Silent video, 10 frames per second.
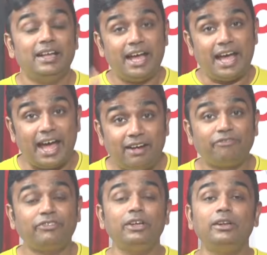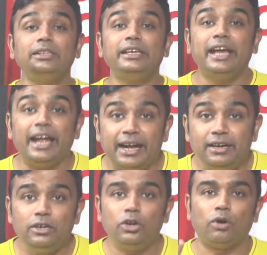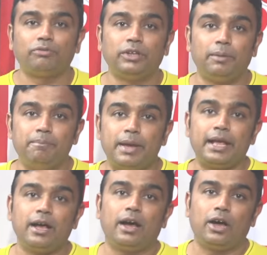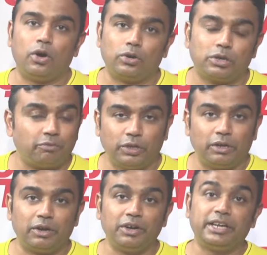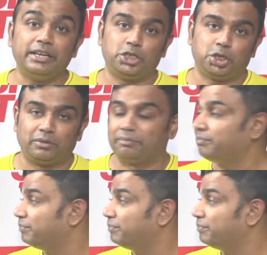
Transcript: after the end of the mega auction of the retention,